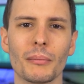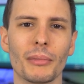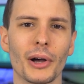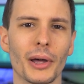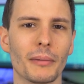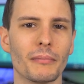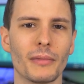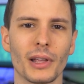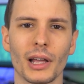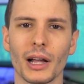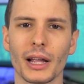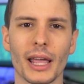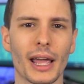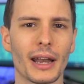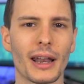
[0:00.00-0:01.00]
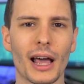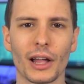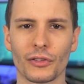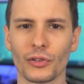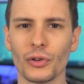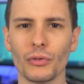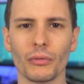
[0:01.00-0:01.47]
but again,
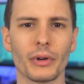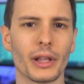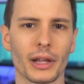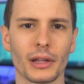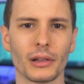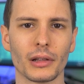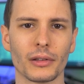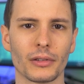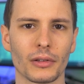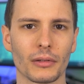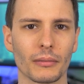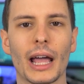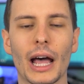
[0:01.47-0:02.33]
not too ridiculous.